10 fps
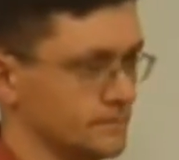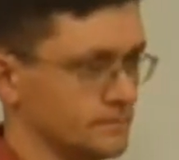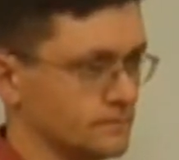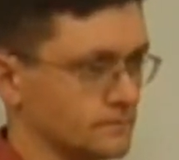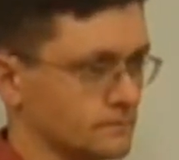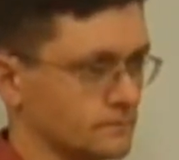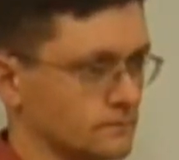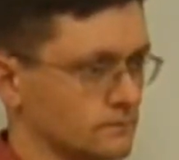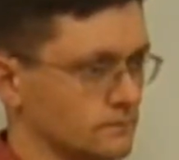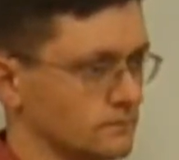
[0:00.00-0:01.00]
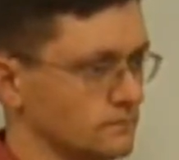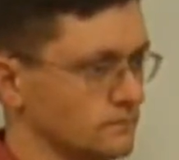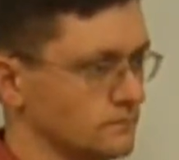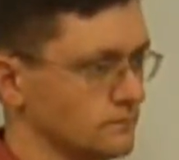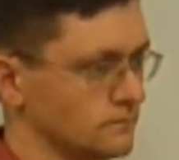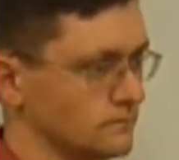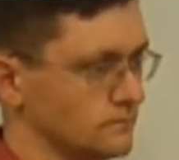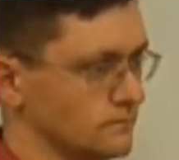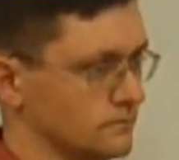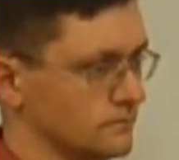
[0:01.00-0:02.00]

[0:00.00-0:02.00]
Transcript: Nothing is said.